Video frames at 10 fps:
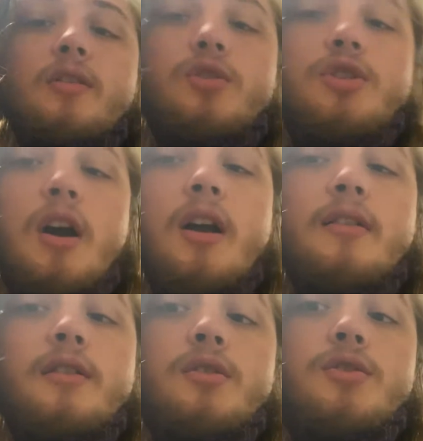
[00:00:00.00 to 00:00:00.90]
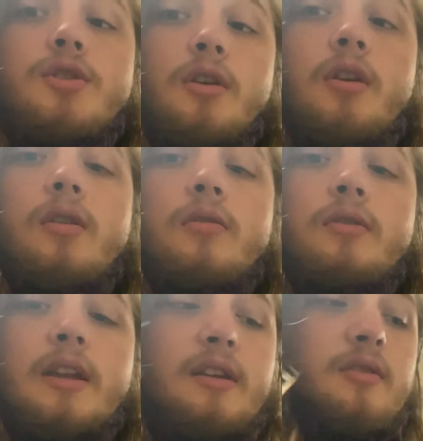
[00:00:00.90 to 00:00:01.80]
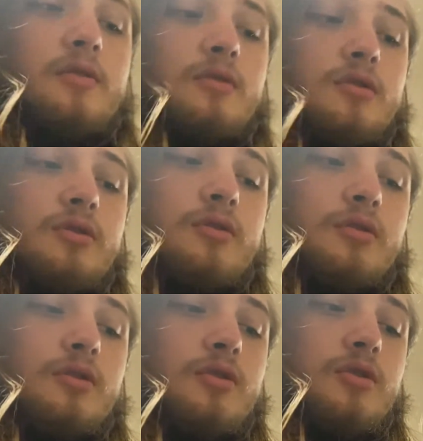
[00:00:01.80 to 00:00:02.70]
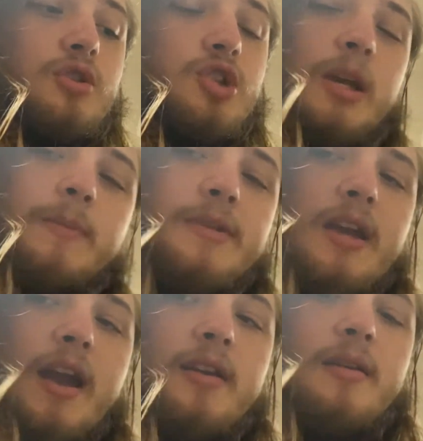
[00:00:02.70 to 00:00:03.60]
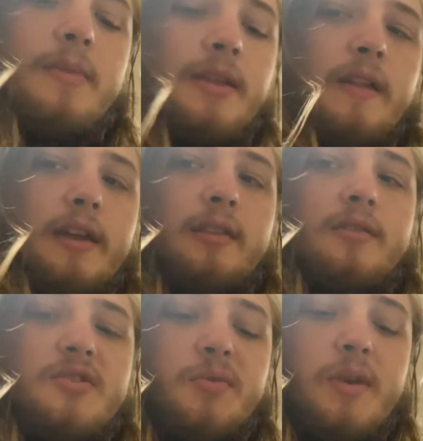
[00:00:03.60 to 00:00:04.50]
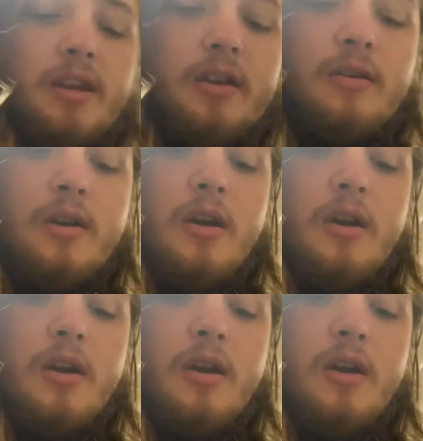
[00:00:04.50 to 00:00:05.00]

chocolate churro, like chips kind of, but they're like sweet, you know,